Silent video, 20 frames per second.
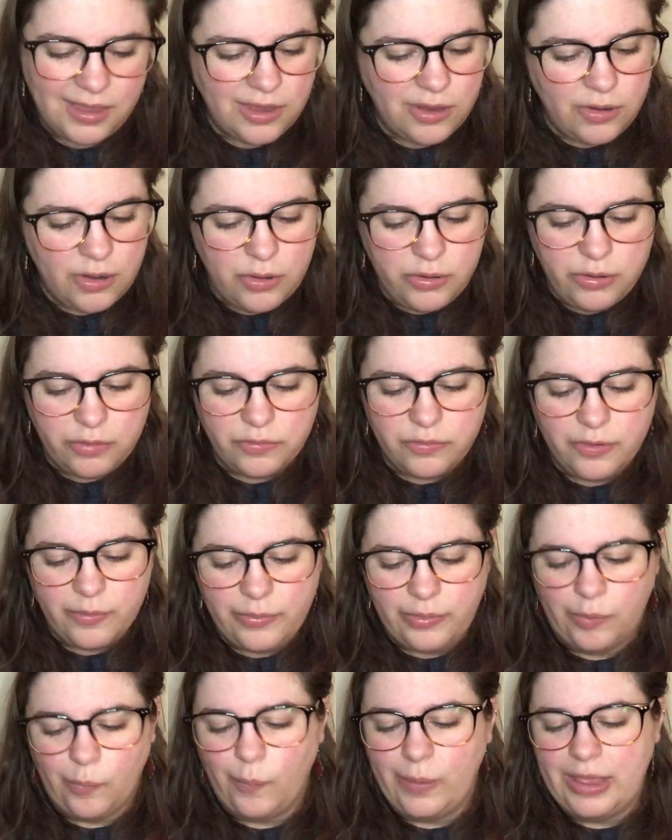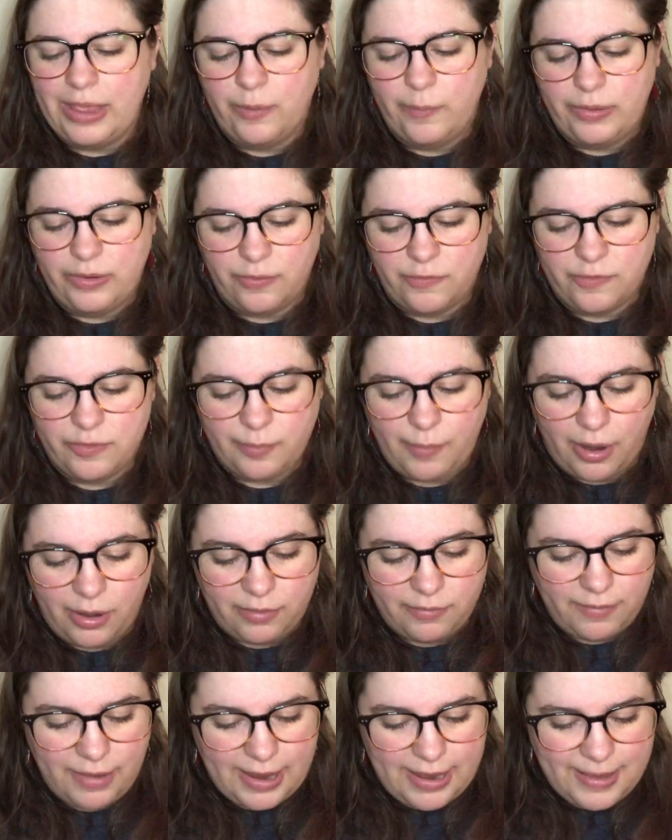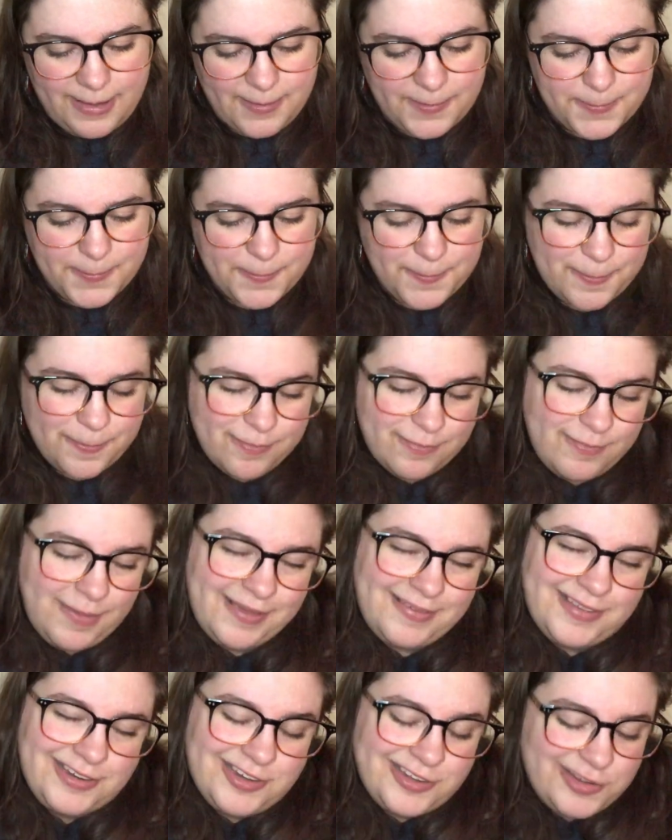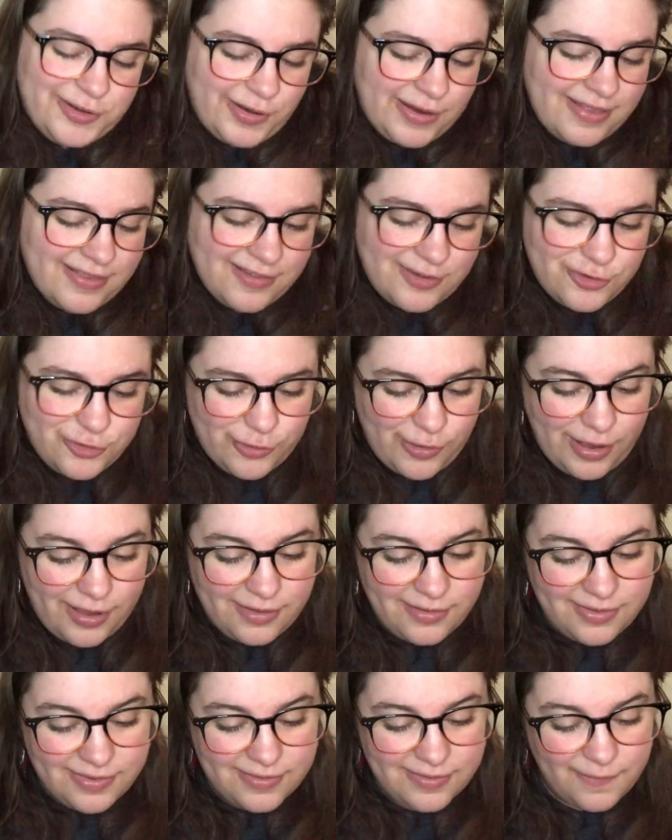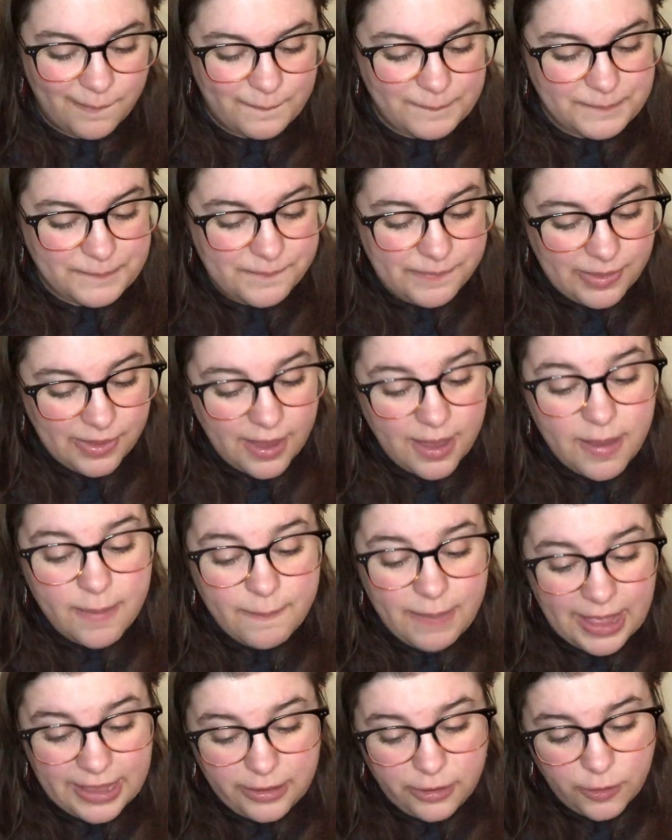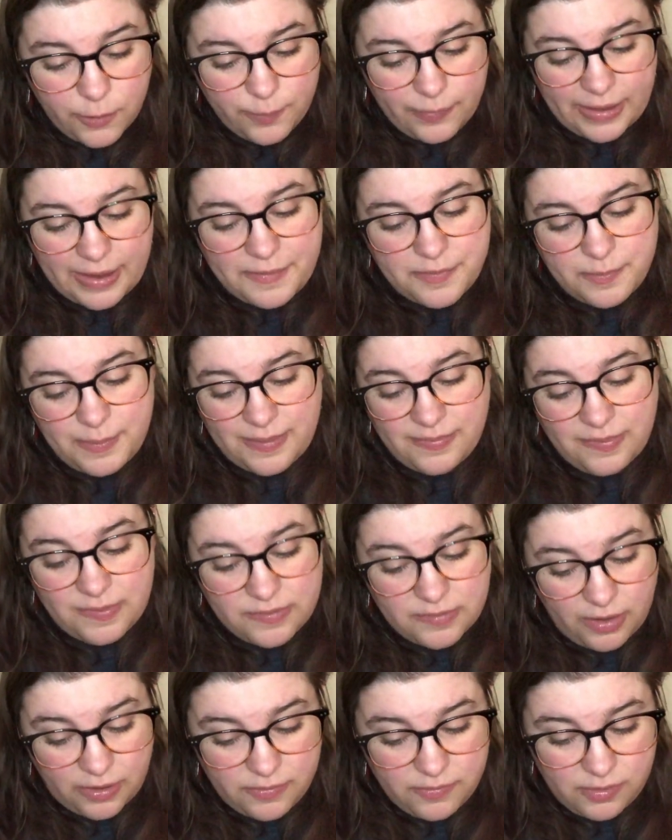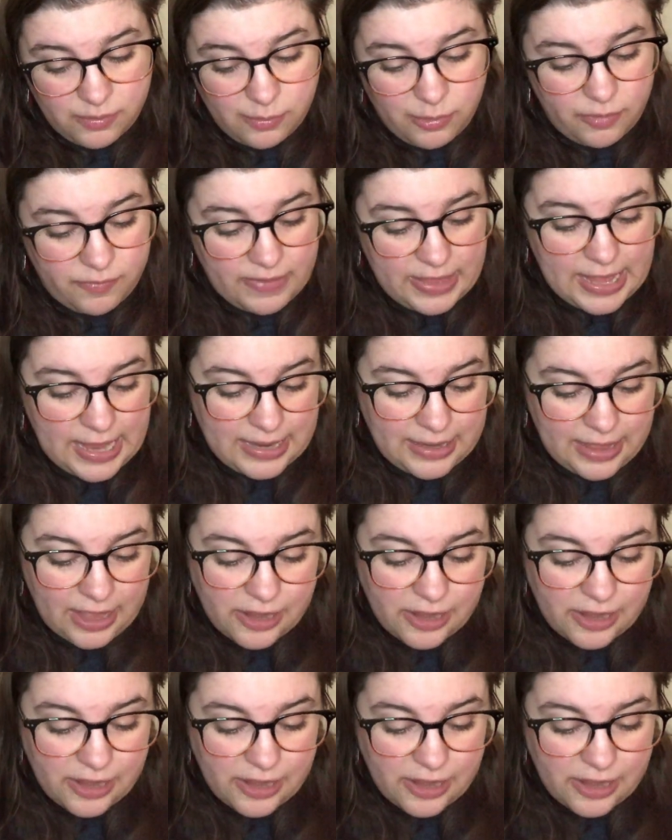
You know, you're so annoying when you're smart, right? Macy just grins and shrugs. Back at her place, Macy starts the movie and